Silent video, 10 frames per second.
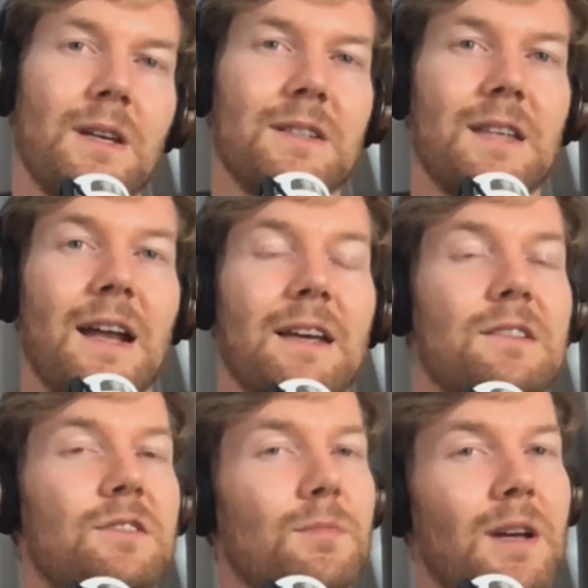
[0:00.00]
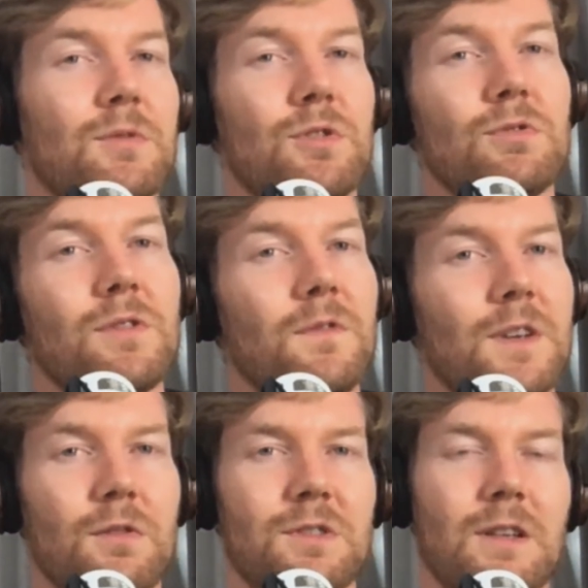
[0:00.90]
is that I can sometimes use the
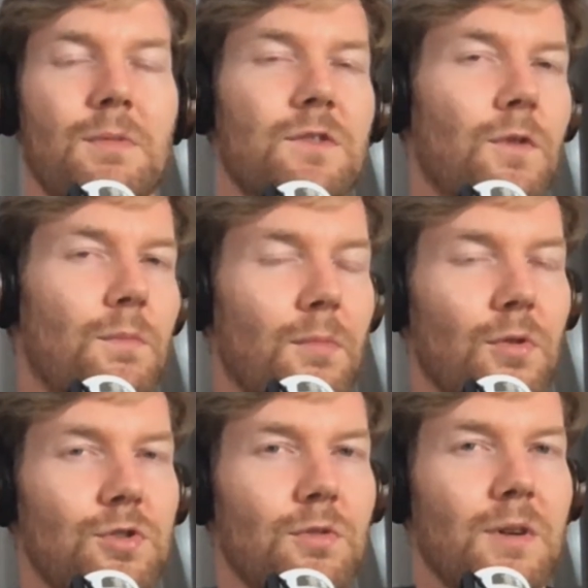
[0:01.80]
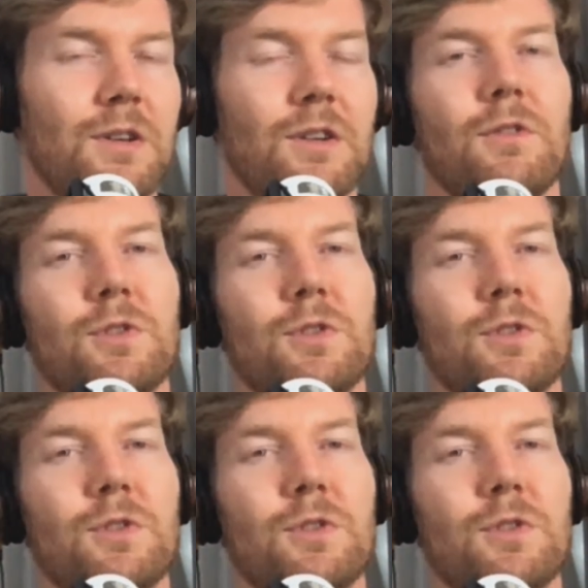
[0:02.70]
video snippets for promotional material,